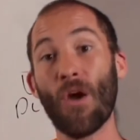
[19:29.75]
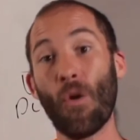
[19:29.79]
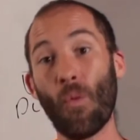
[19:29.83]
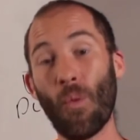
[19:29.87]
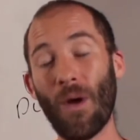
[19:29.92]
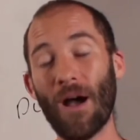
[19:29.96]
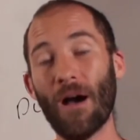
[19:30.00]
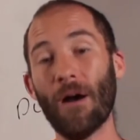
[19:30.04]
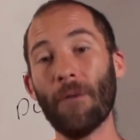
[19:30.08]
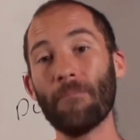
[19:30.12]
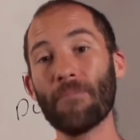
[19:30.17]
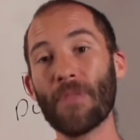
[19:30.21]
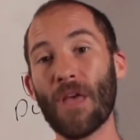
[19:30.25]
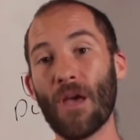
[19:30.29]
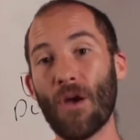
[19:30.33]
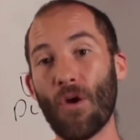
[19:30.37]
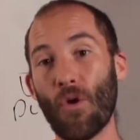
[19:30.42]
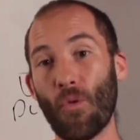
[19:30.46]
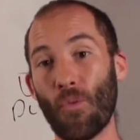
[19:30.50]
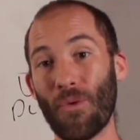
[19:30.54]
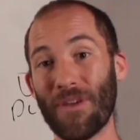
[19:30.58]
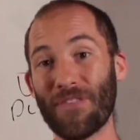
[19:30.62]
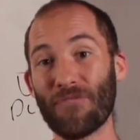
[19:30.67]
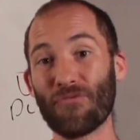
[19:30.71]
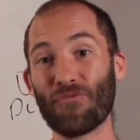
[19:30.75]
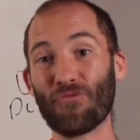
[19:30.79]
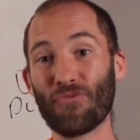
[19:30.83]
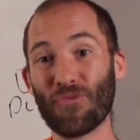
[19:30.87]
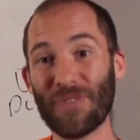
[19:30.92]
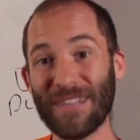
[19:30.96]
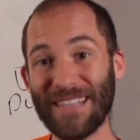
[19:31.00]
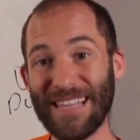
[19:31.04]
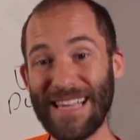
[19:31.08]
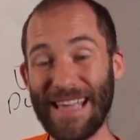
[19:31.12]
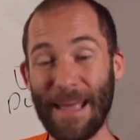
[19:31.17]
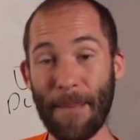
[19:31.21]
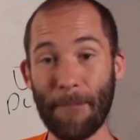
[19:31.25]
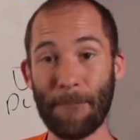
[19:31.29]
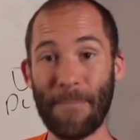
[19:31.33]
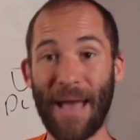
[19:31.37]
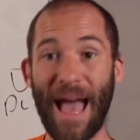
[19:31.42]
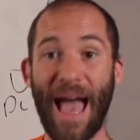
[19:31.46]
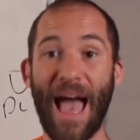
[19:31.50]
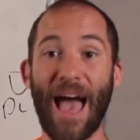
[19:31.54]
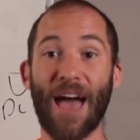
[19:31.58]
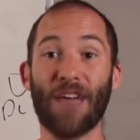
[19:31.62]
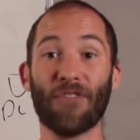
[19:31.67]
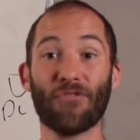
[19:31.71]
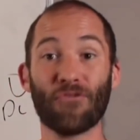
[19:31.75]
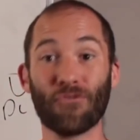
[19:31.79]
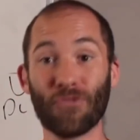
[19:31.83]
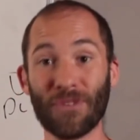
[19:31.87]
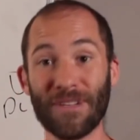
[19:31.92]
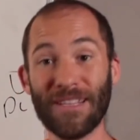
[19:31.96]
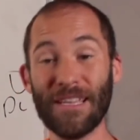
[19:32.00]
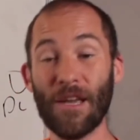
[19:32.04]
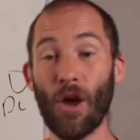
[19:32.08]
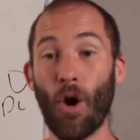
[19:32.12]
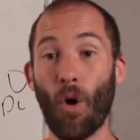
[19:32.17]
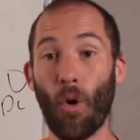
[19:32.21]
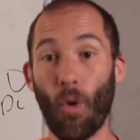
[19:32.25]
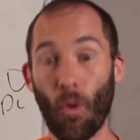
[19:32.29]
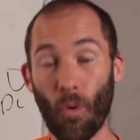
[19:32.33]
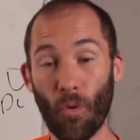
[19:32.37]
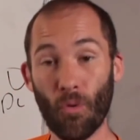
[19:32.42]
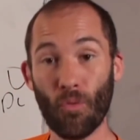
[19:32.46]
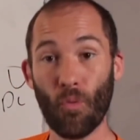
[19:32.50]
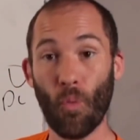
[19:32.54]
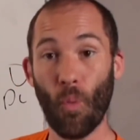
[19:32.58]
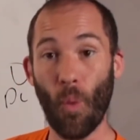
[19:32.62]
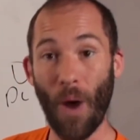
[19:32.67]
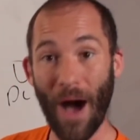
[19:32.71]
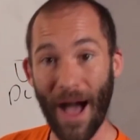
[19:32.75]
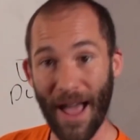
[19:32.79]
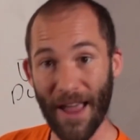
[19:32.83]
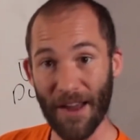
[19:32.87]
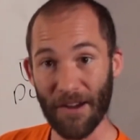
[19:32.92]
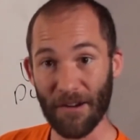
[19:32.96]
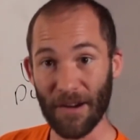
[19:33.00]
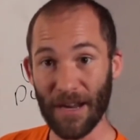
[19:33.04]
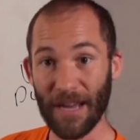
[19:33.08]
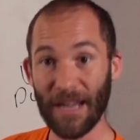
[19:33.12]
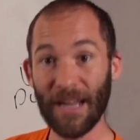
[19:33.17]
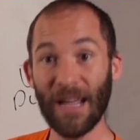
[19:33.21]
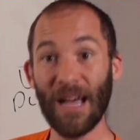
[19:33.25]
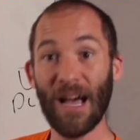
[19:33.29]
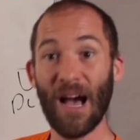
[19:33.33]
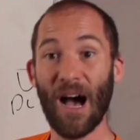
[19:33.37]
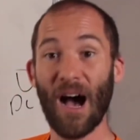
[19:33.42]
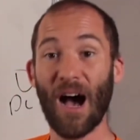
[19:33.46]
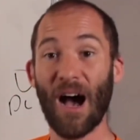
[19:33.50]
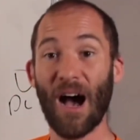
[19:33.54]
Well, with really bad, really old wiring